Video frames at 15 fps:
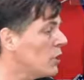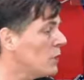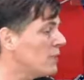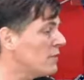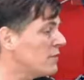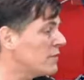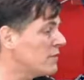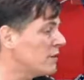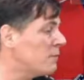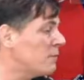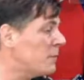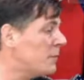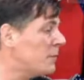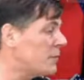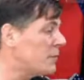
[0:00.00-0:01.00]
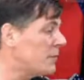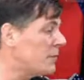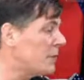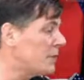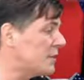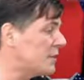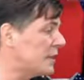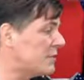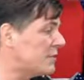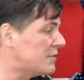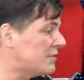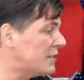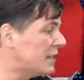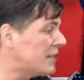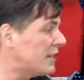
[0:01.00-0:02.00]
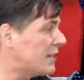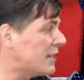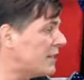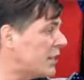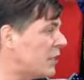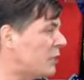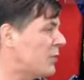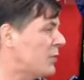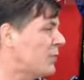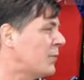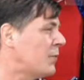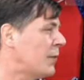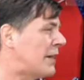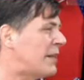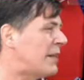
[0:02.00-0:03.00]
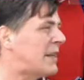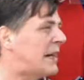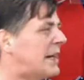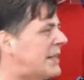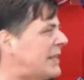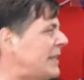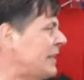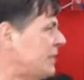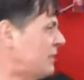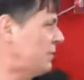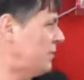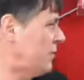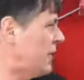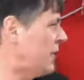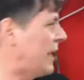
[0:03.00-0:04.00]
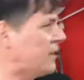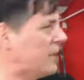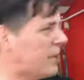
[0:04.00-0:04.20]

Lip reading: and some people, they say, oh, well, I can't do that.